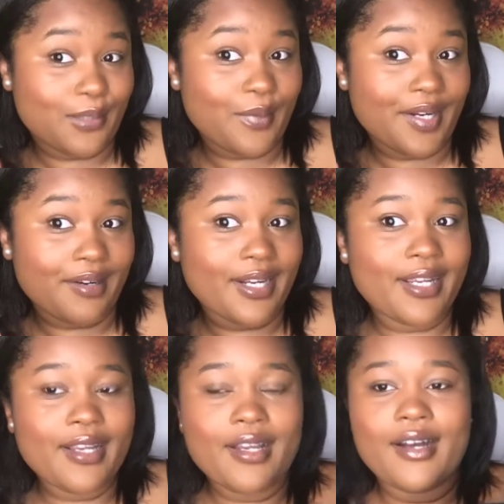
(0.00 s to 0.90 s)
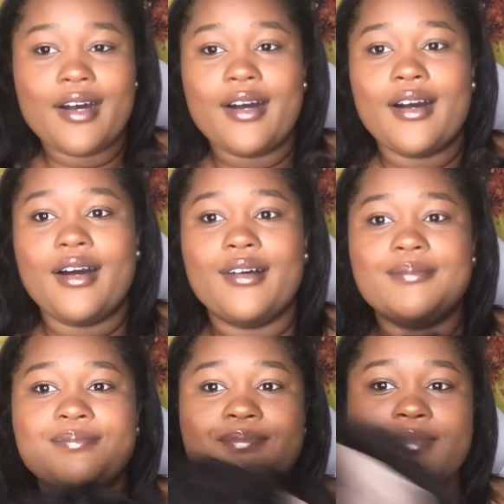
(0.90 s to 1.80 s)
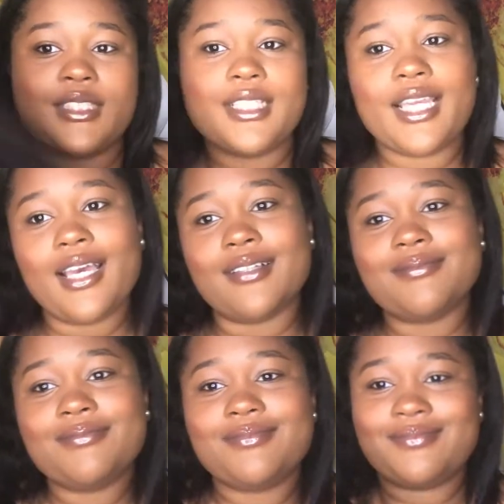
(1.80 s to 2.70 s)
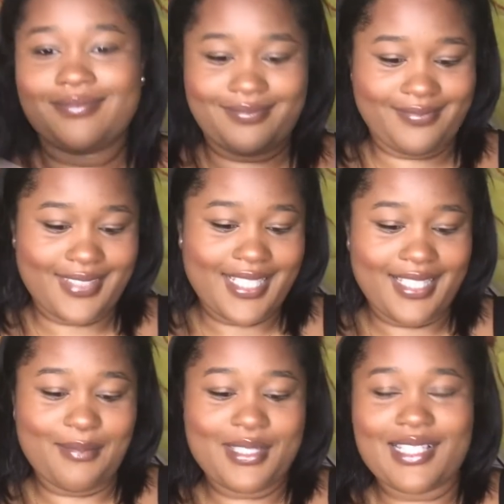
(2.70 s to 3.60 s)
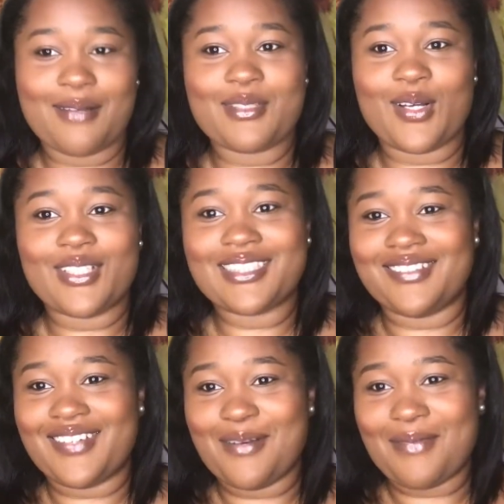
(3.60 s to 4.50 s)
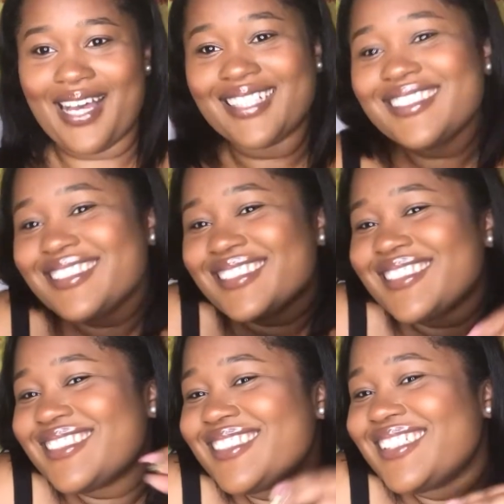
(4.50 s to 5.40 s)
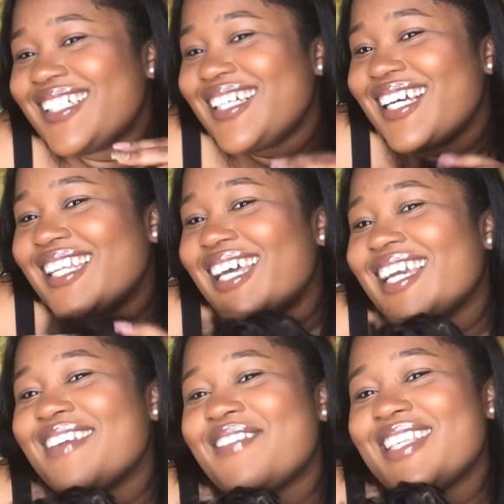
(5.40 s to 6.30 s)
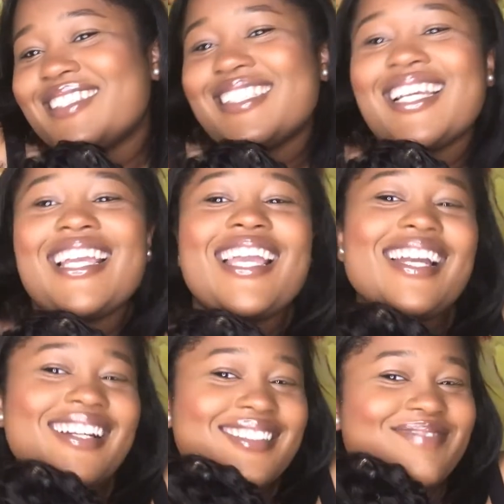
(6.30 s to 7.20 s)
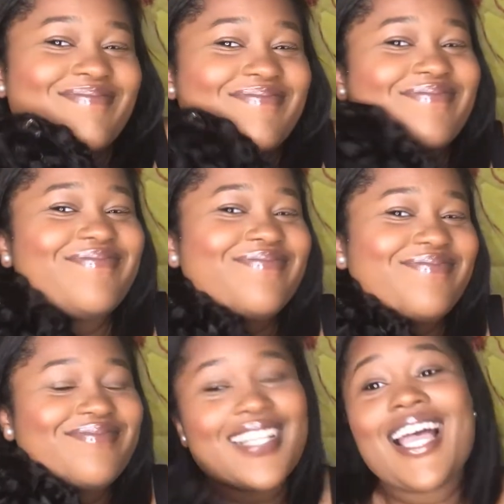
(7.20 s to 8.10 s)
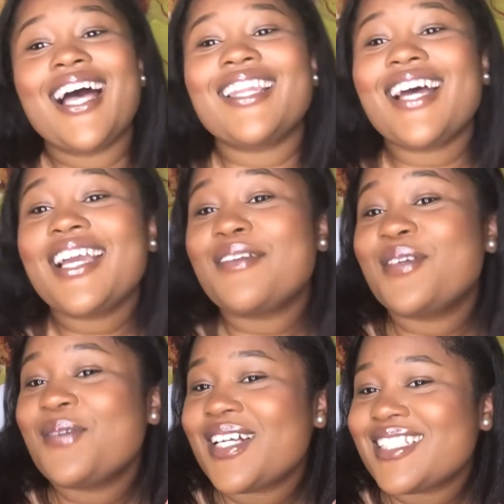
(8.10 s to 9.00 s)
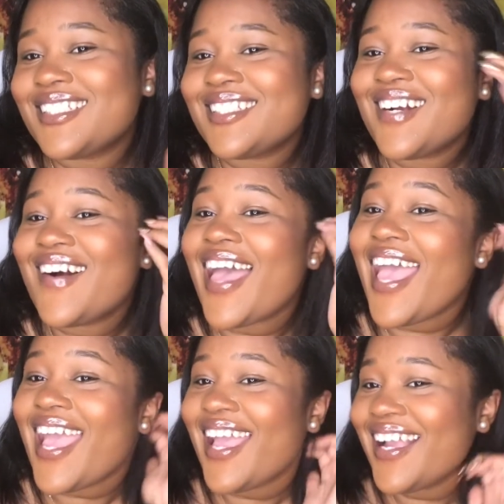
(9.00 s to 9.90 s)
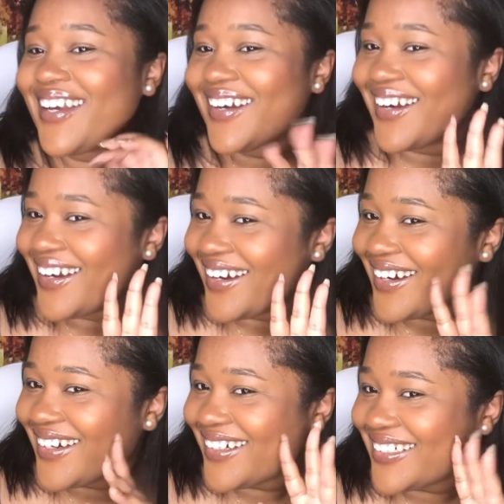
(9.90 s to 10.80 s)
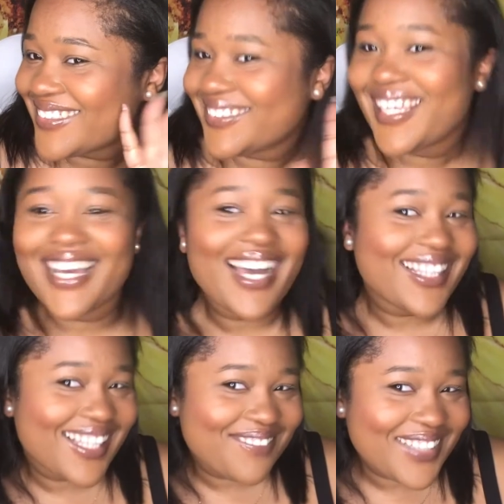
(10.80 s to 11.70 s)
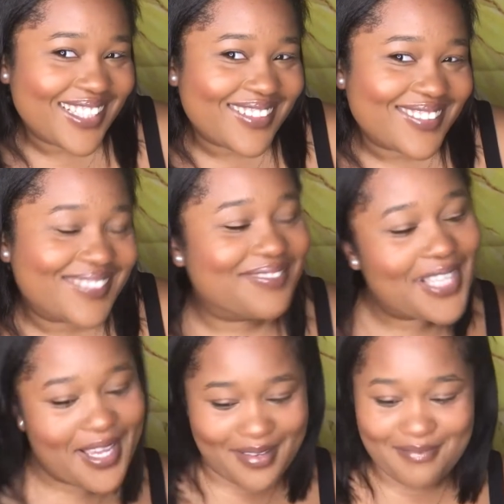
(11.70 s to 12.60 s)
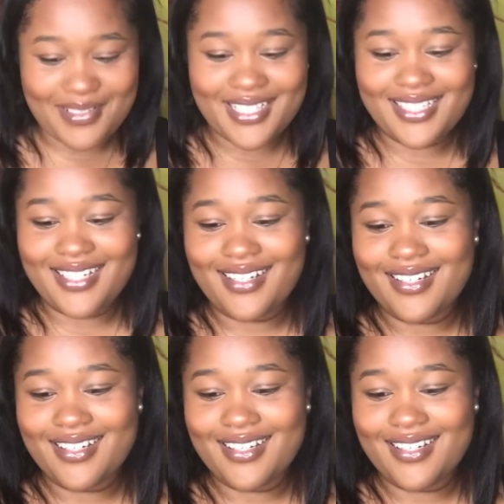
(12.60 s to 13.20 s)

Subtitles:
I wear it. So yeah, let me stop tossing around my Nayavista hair. Naya, if you're watching this, girl, hey girl, I love you. But